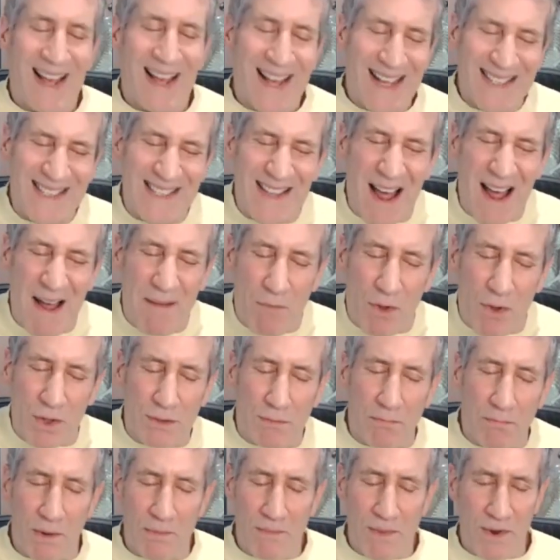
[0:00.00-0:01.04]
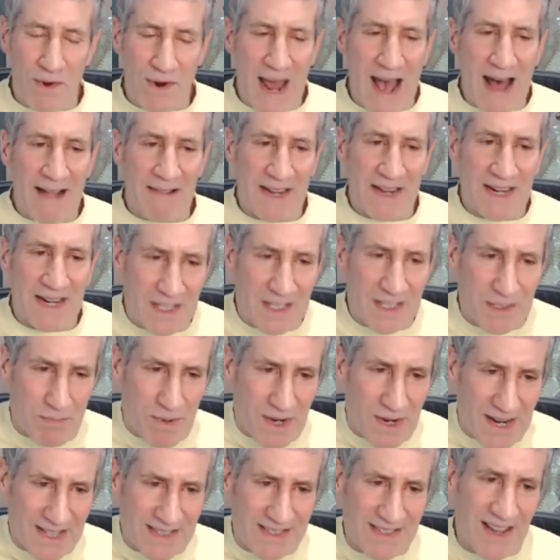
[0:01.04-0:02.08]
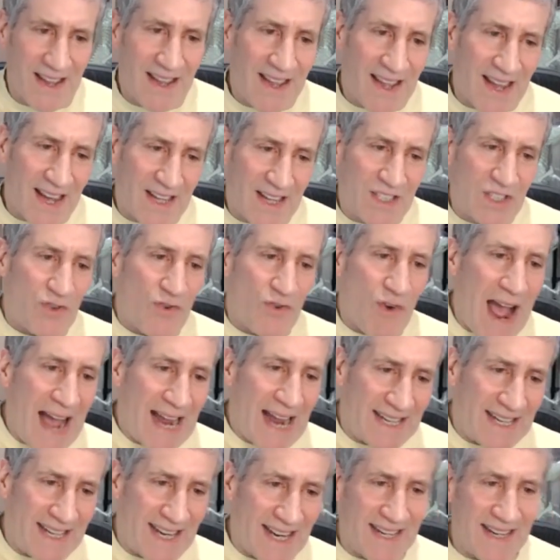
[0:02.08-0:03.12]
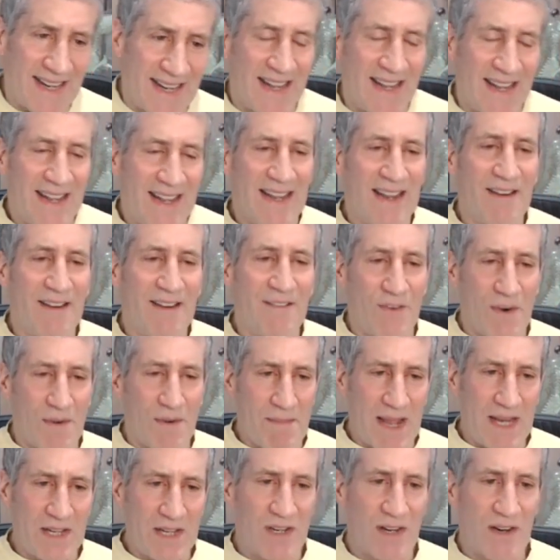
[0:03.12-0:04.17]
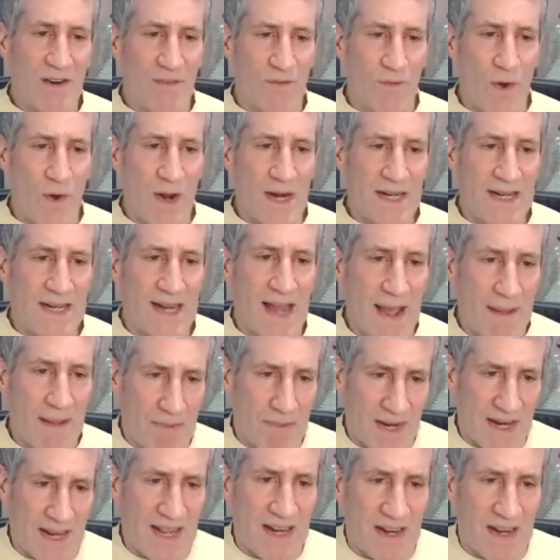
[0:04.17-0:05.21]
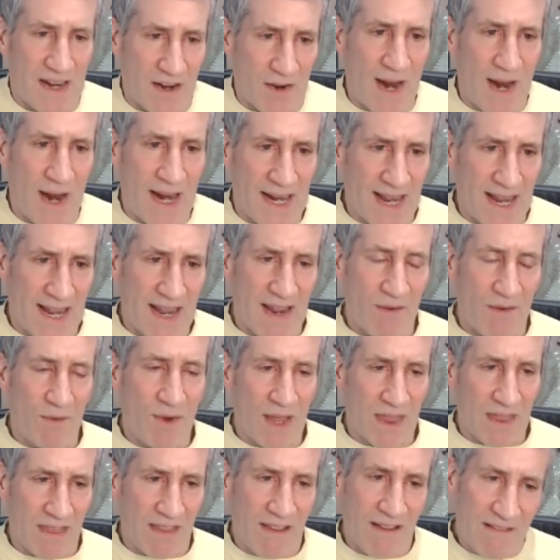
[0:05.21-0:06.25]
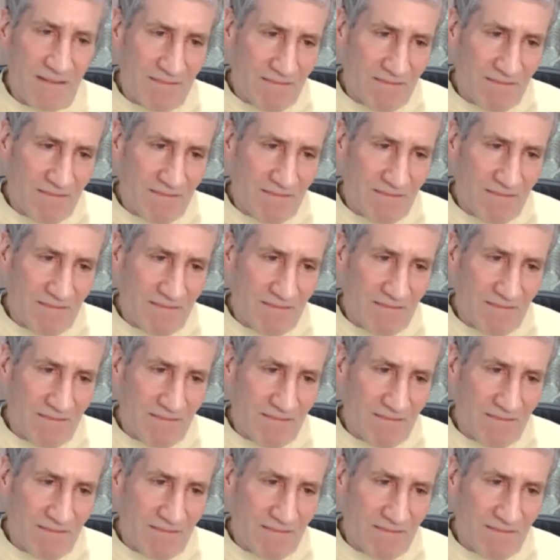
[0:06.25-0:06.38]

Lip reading: it's not multiple modalities, but it's extracting information of one type and integrating it with